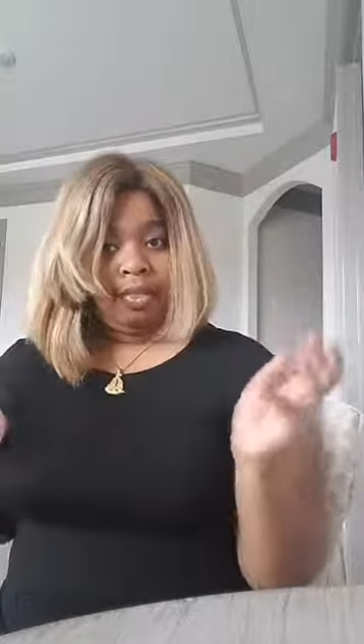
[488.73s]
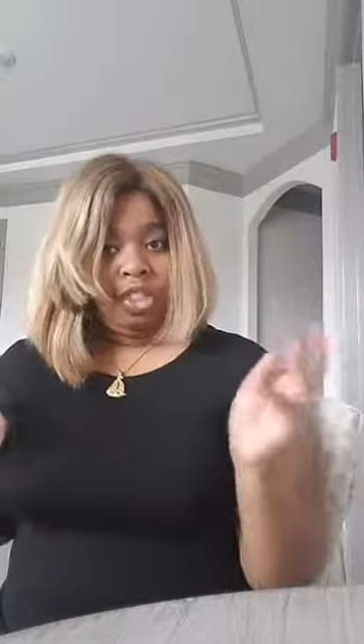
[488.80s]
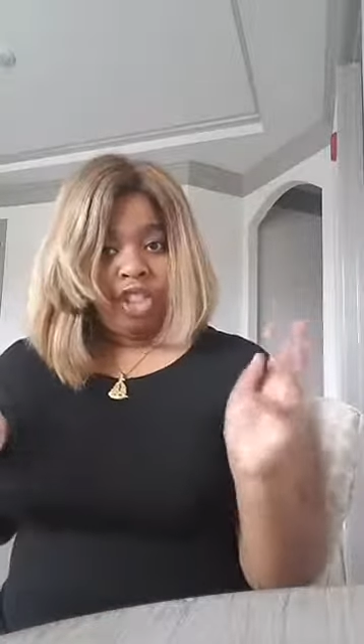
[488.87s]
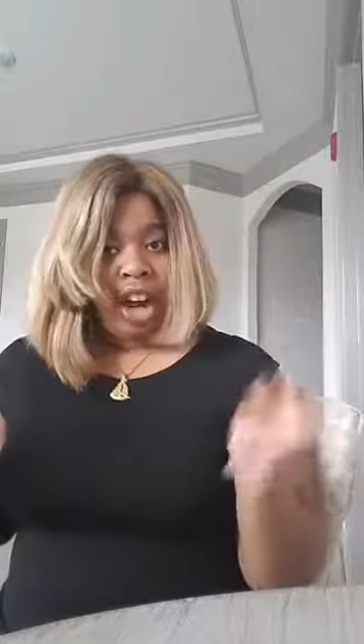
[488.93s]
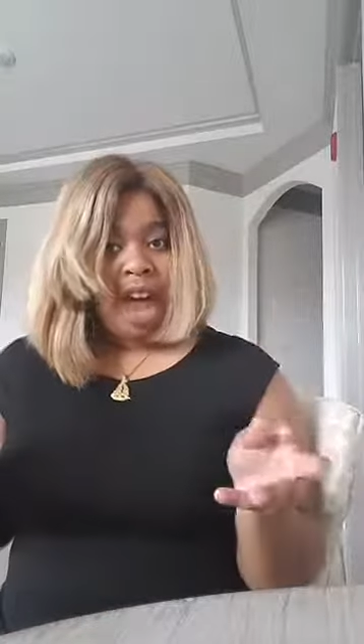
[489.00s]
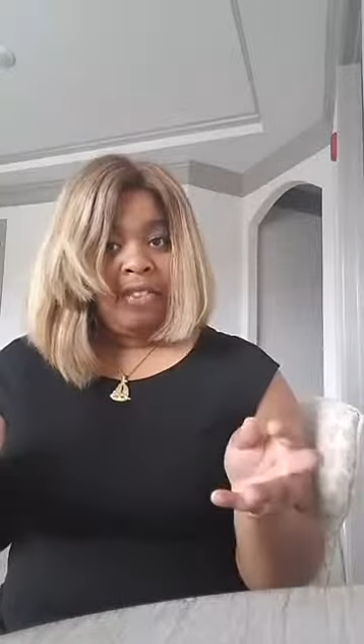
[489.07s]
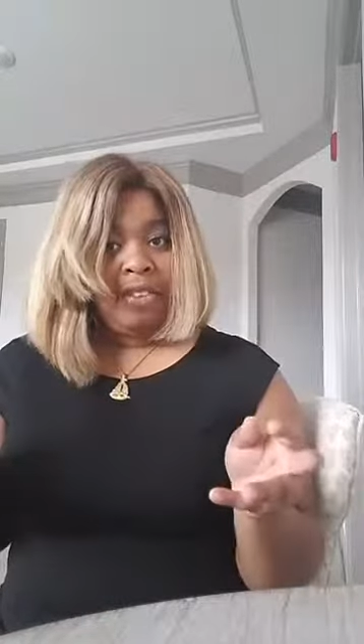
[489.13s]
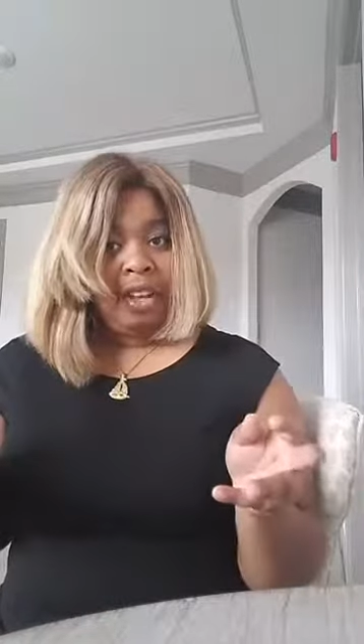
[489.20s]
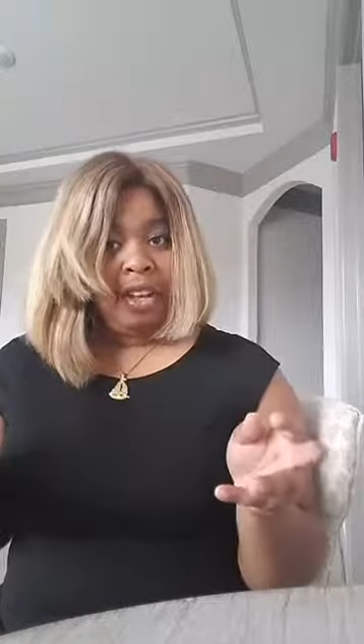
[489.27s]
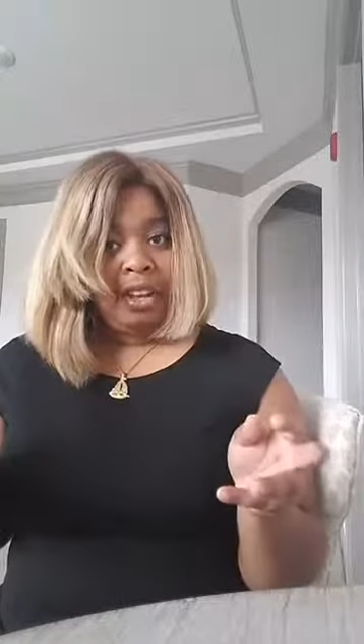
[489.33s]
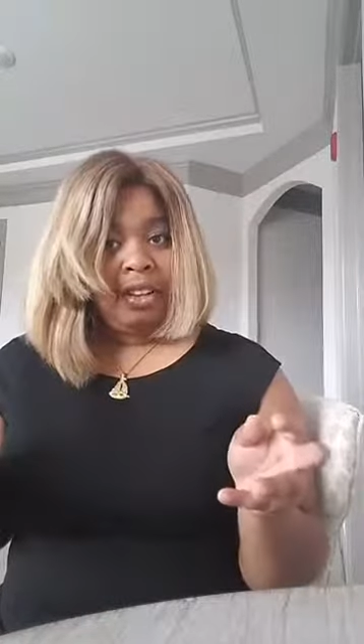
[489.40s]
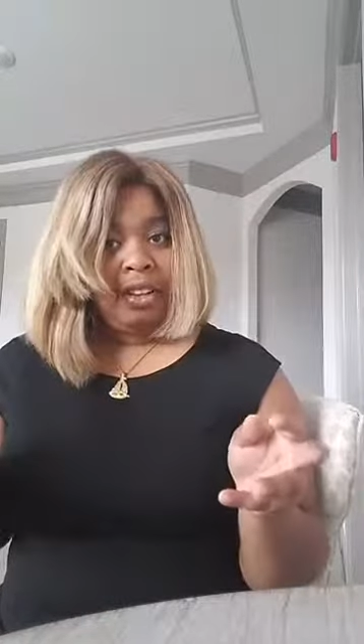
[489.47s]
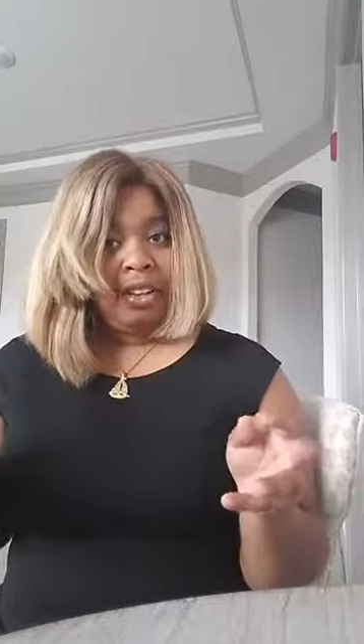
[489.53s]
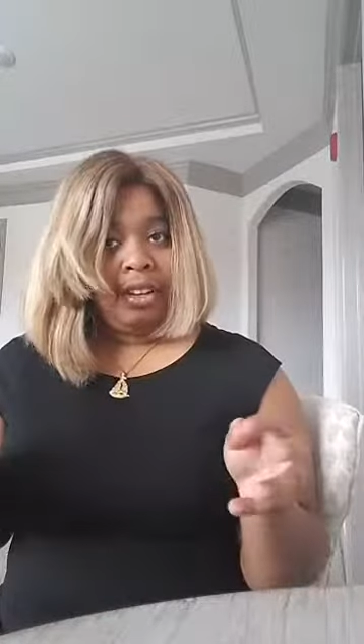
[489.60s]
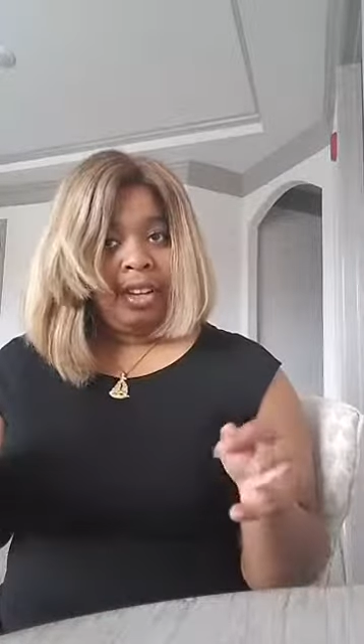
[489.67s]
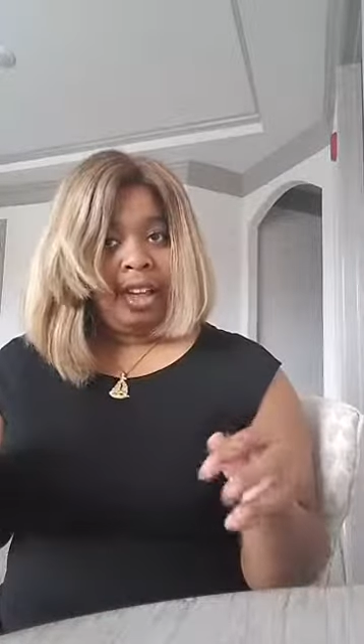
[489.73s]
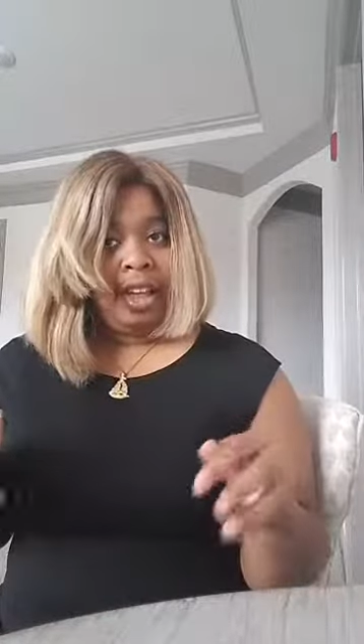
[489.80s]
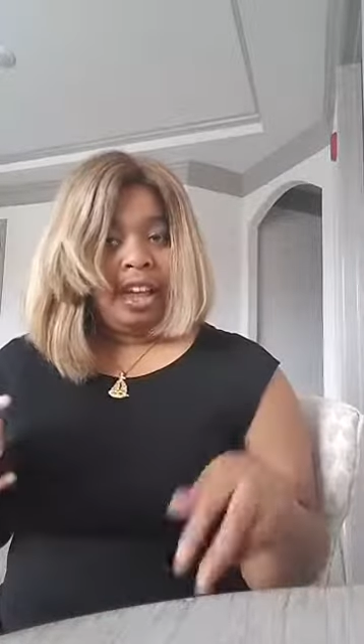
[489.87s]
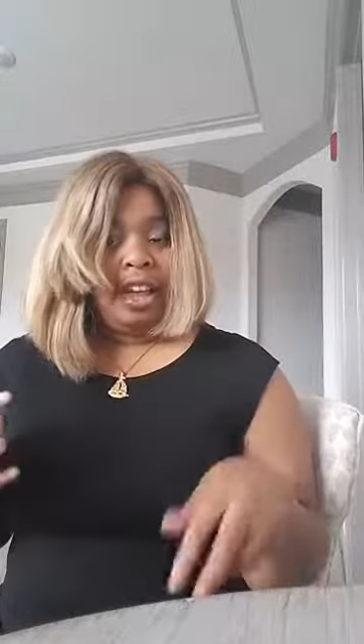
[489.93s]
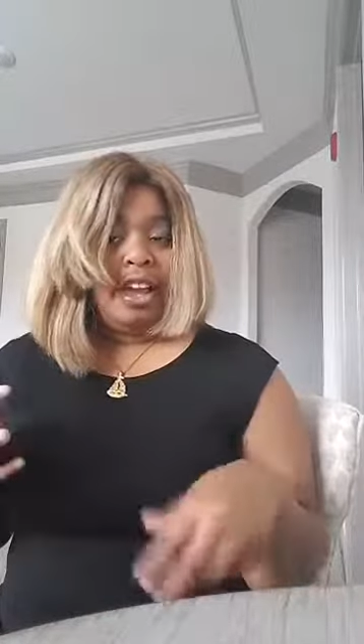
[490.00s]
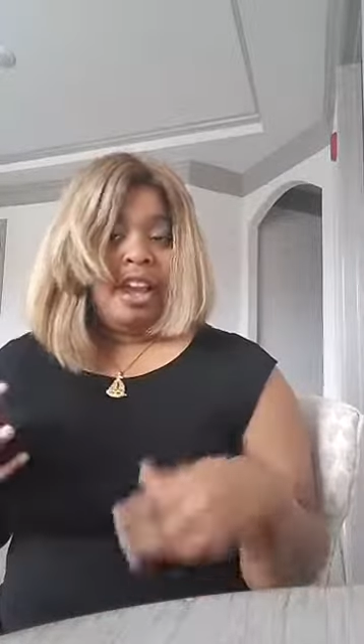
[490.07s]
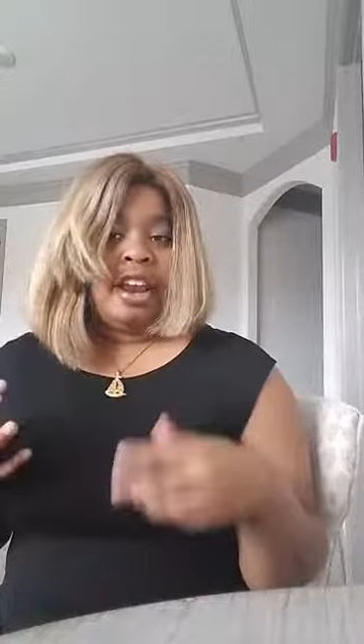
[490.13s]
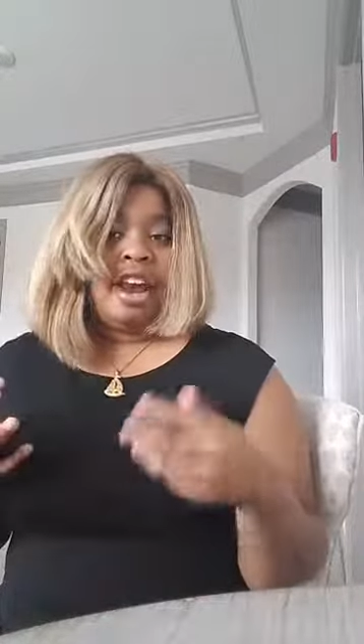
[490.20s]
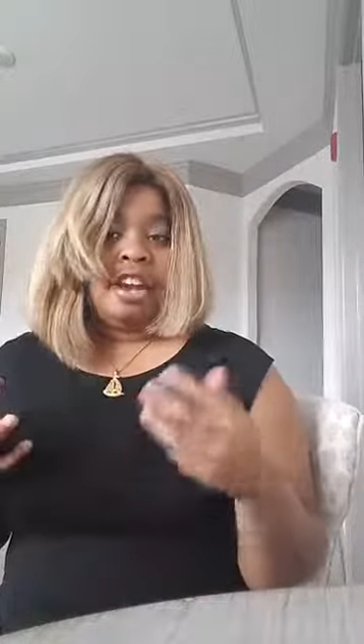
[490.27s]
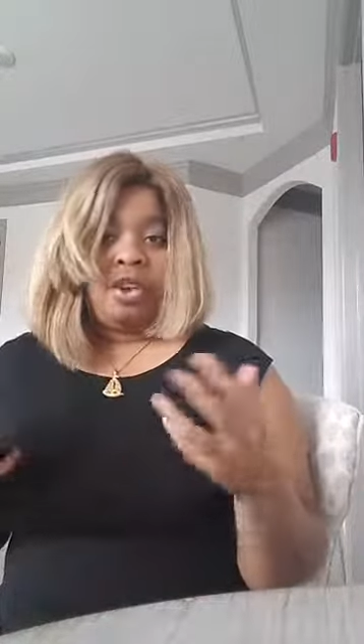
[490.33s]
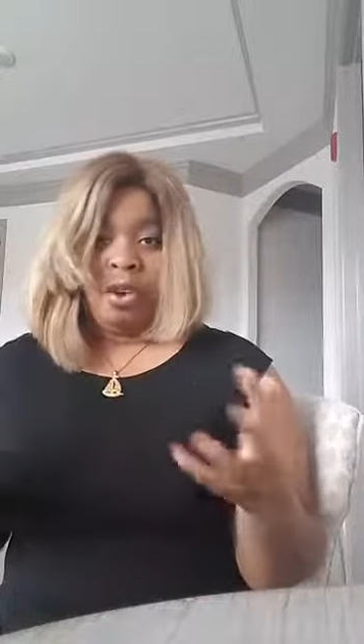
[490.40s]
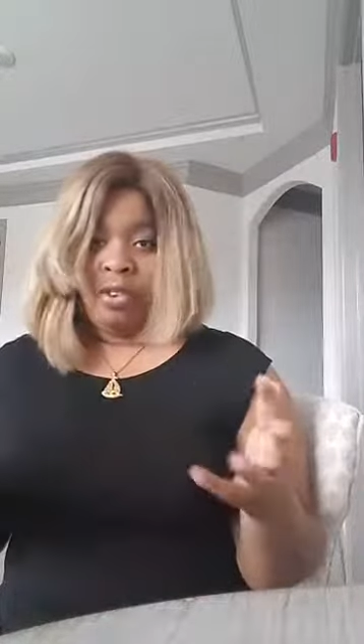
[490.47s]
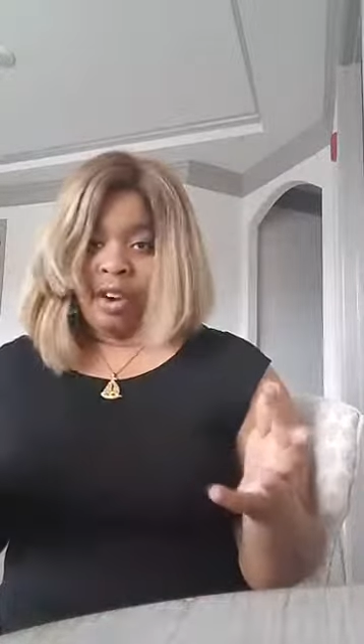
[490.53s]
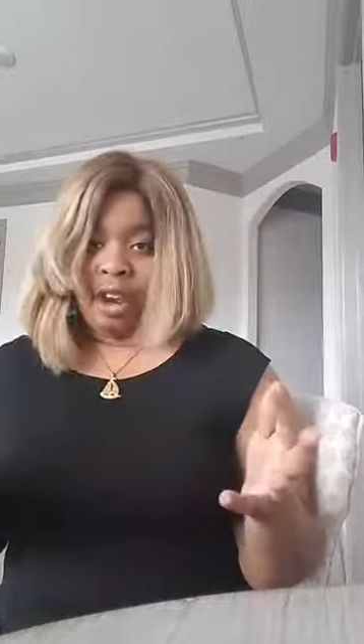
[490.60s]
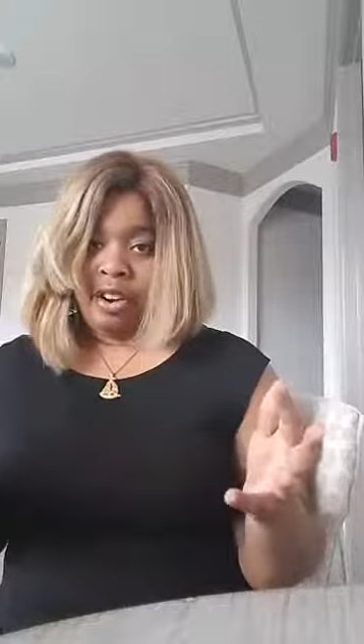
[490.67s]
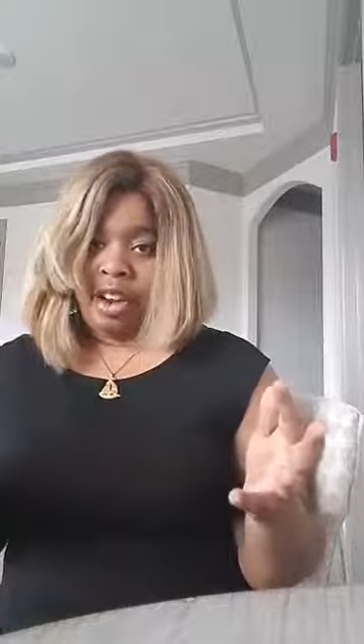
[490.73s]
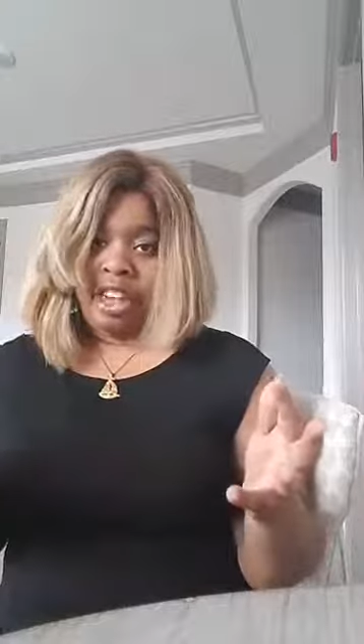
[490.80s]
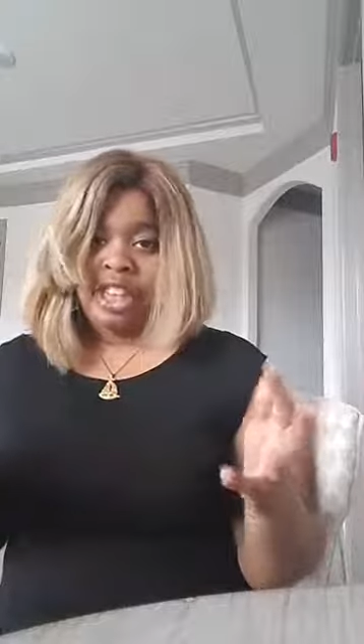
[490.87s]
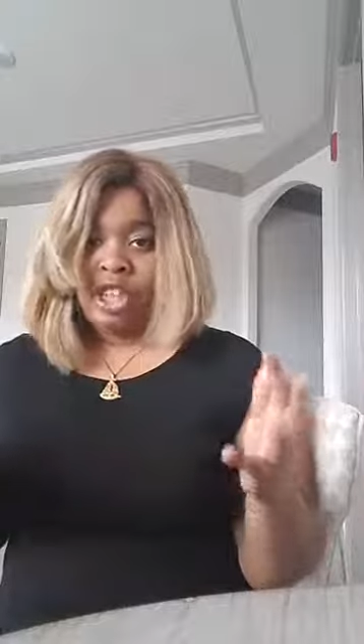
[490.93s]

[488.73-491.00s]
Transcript: traveling, and I go around and I